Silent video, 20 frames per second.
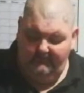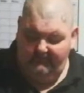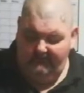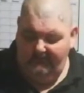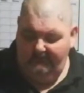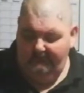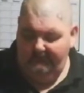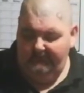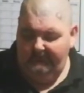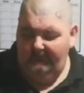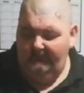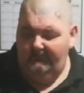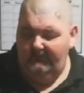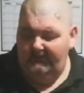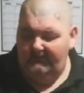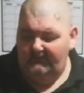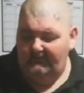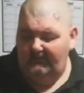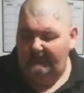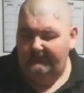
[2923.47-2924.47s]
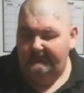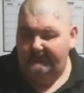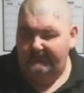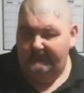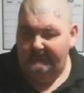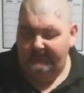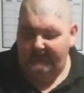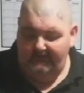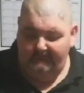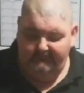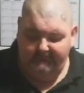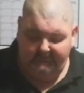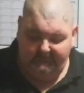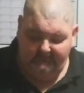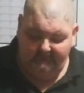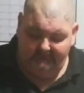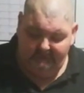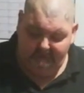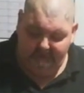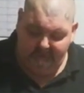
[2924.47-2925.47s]
Now we don't want to close it yet
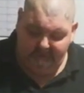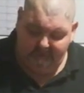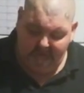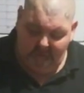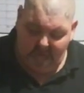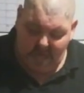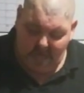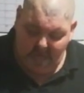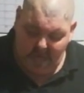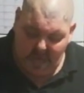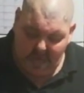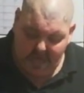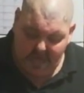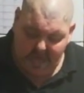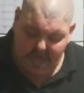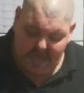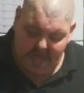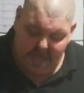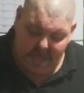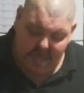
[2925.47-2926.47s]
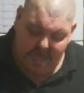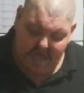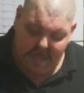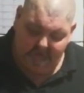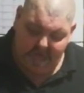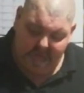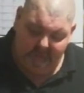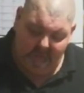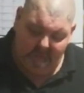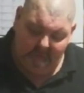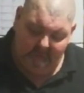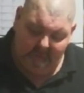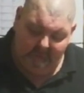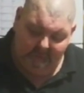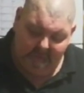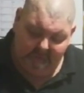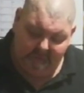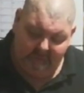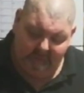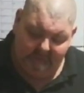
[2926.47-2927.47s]
because there is hot water in there, so we got to
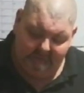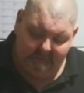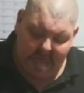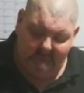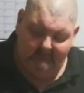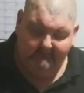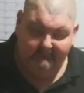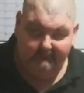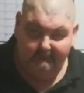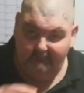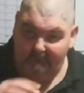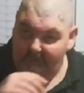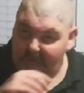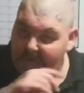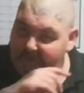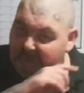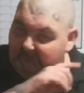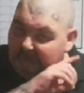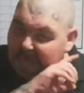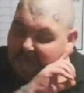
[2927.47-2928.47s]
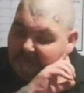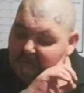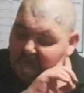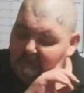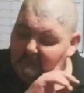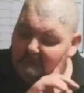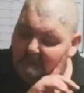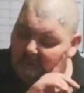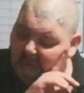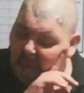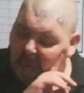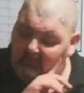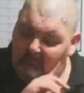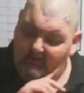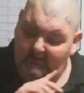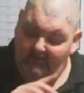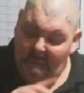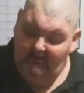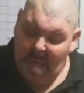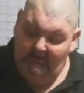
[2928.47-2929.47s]
let it get down to room temperature.
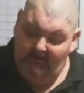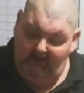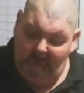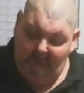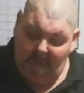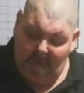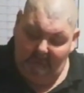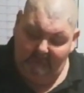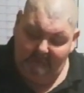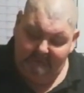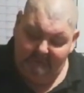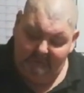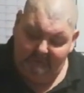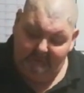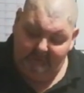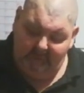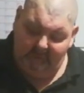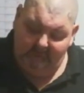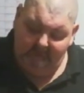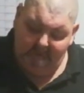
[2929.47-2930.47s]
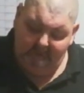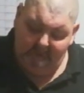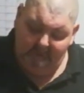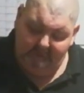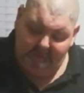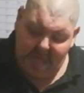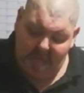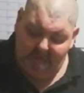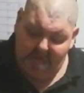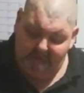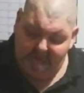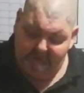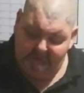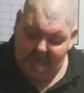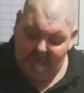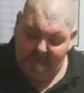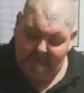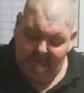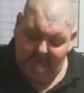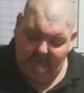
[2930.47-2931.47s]
And once it's at room
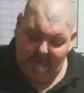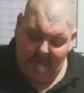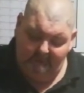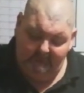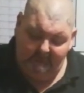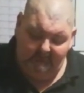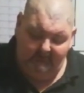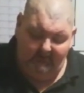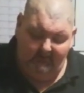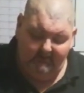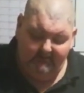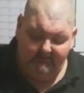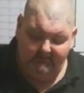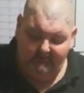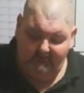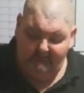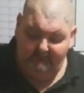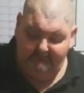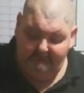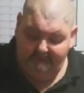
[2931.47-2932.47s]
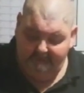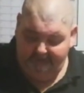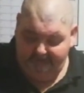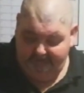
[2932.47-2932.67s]
temperatures, we lock it up.